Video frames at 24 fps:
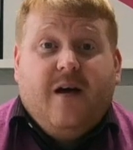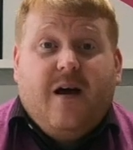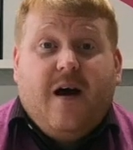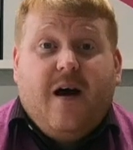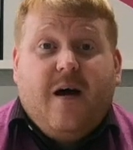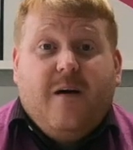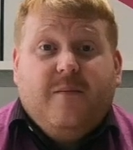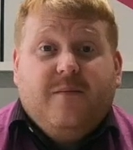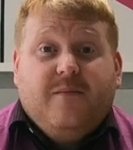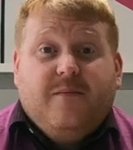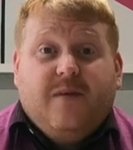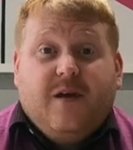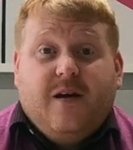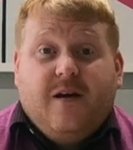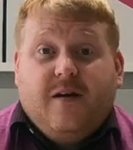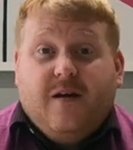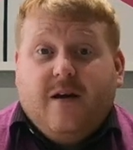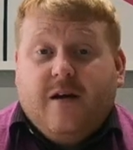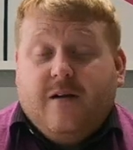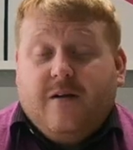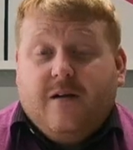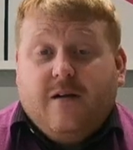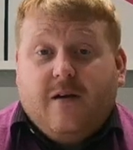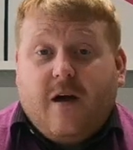
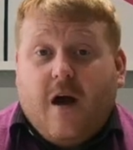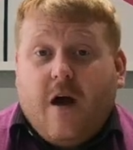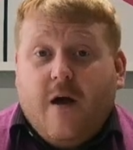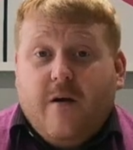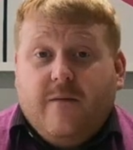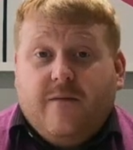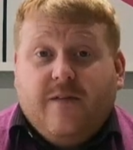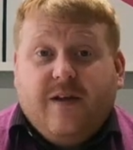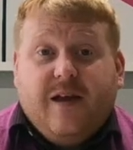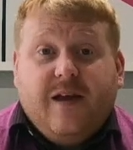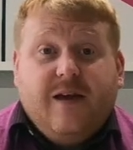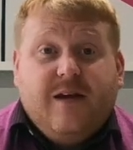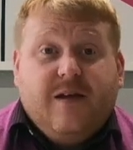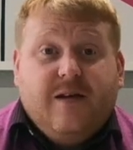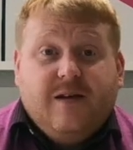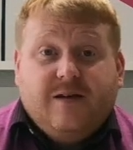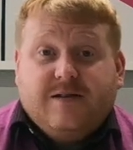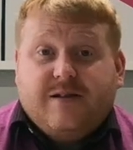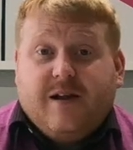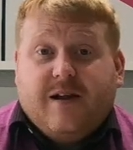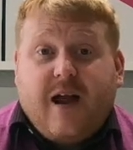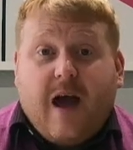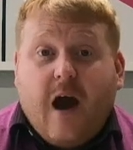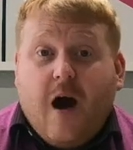and hopefully
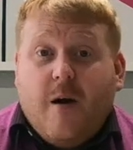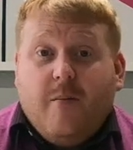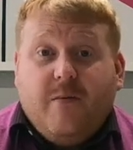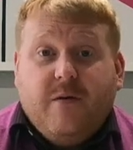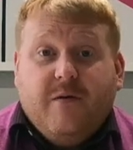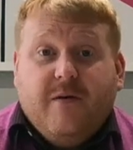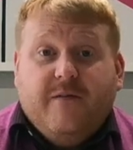it's going to help